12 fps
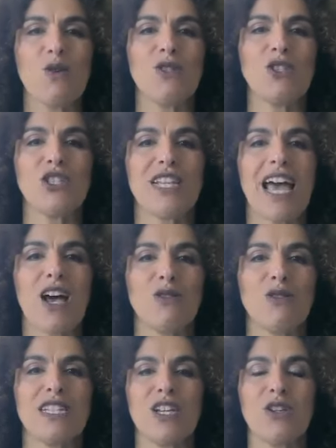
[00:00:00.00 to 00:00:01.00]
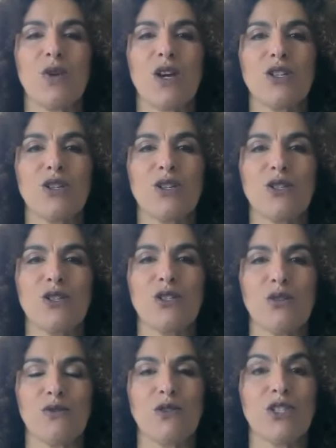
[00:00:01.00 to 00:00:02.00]
which is housed in Rutgers
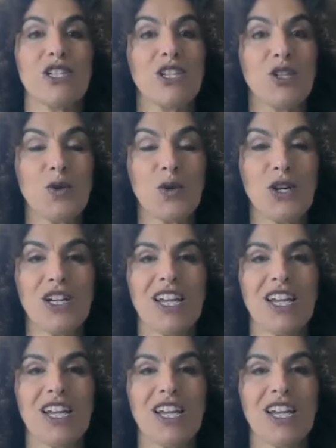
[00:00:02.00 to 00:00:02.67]
University, Newark,